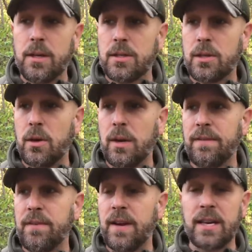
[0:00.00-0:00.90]
So
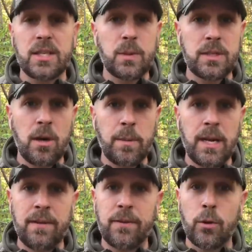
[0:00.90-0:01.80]
if you've got a Swiss Army
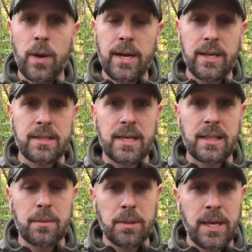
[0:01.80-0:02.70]
knife, great. It's
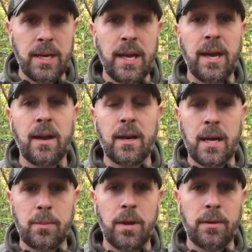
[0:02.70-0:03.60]
got the blade and a
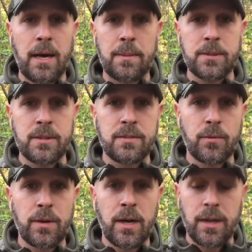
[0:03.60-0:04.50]
couple other options
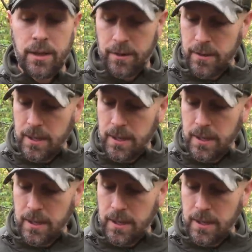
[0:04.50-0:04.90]
for you on there.